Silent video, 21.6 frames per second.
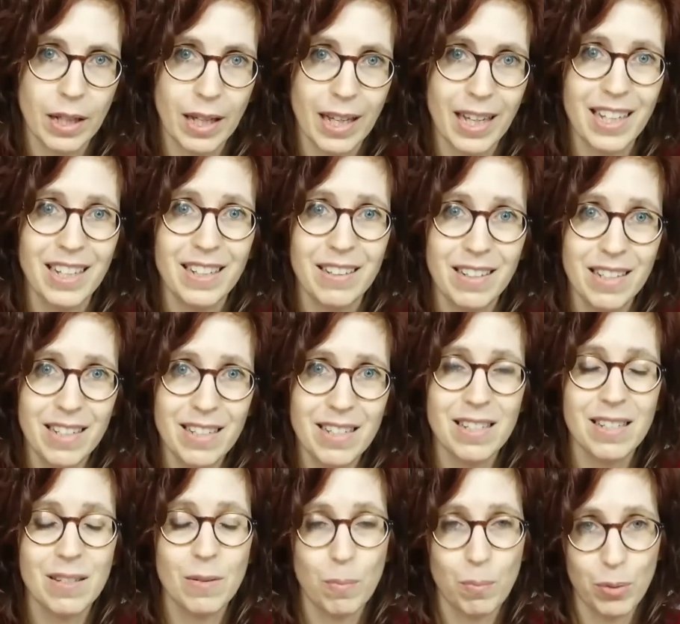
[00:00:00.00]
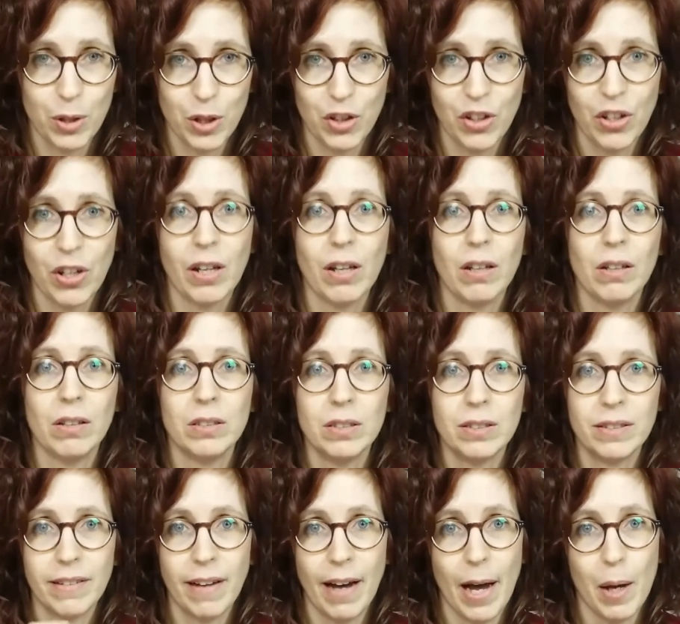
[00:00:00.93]
in this particular
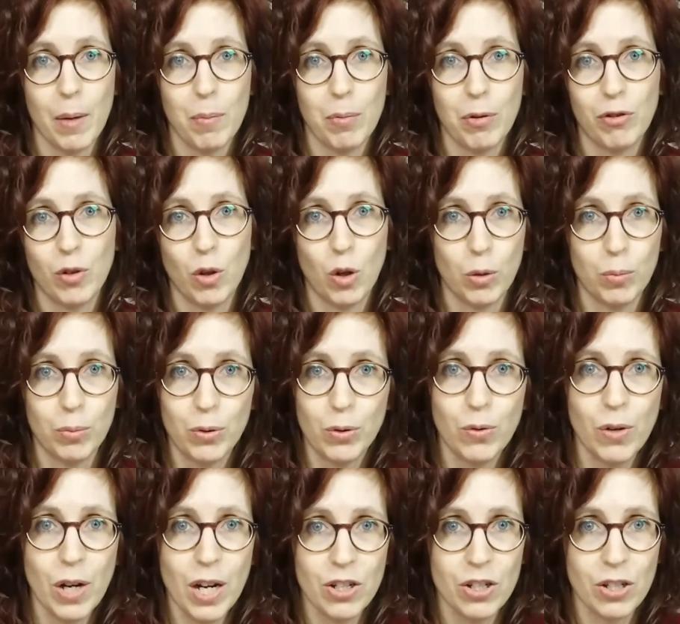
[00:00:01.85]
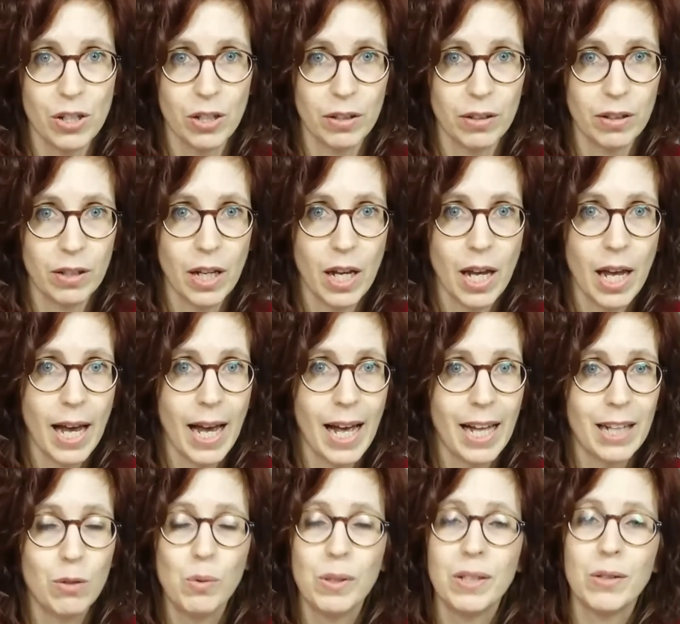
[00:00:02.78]
type of chord progression.
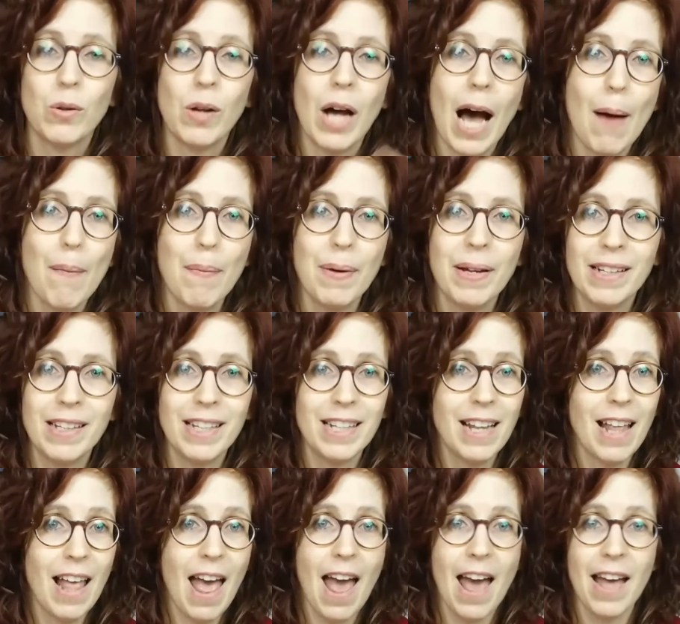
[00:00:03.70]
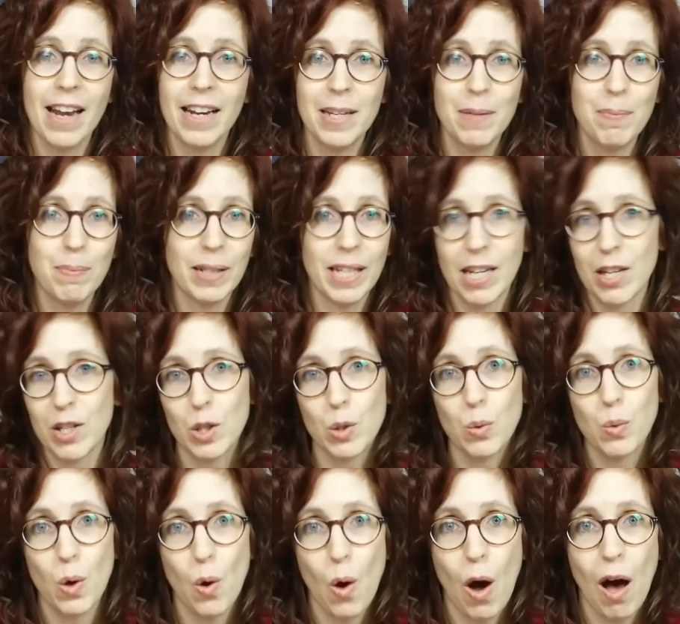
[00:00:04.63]
And it will happen in any place
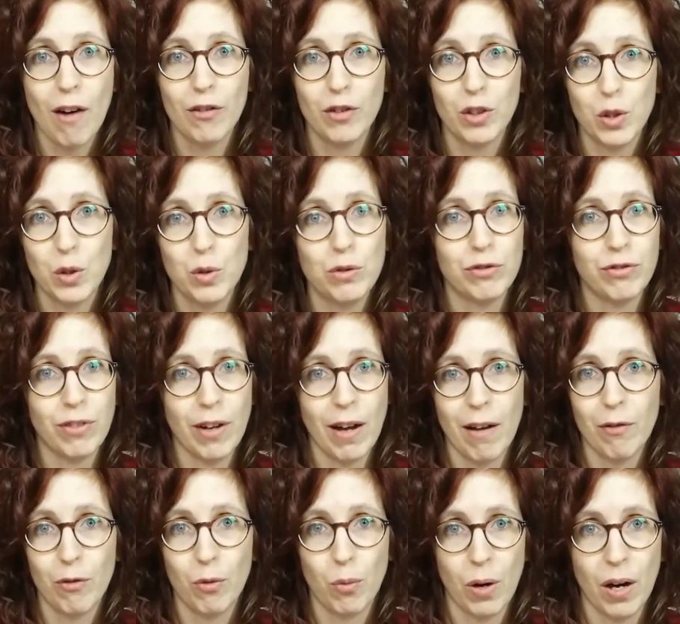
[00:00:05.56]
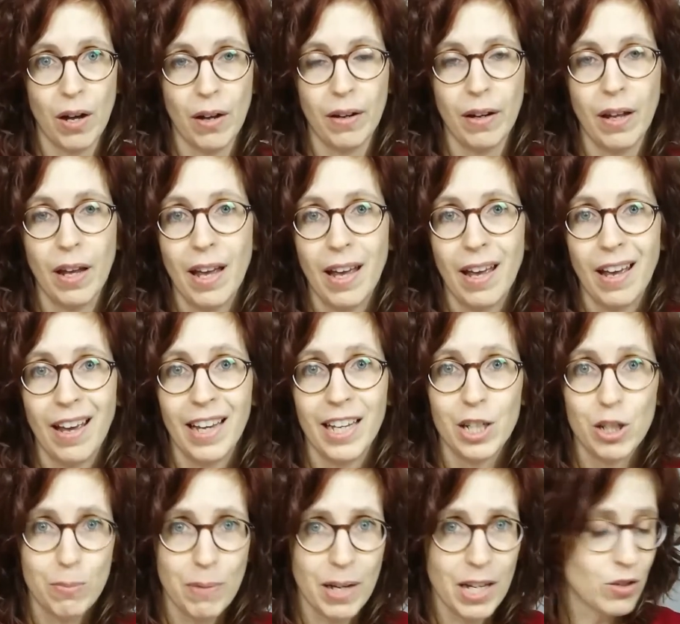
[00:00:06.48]
where you have 2, 5, 1
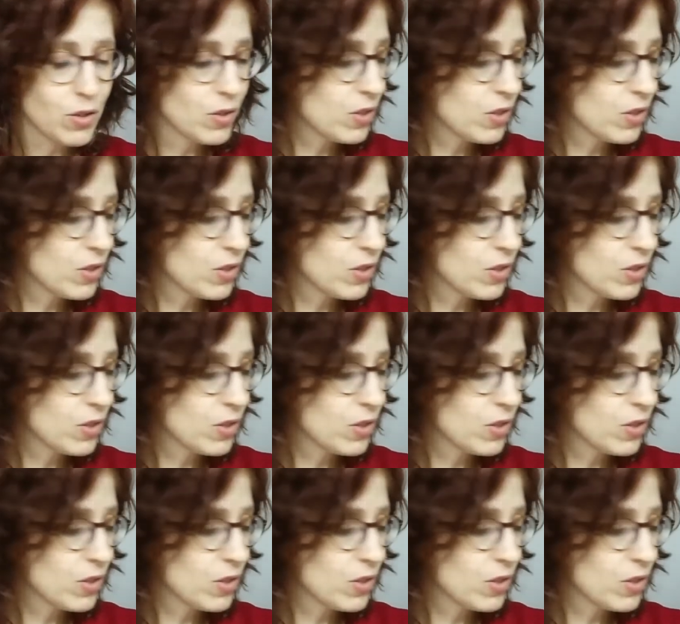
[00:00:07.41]
in a major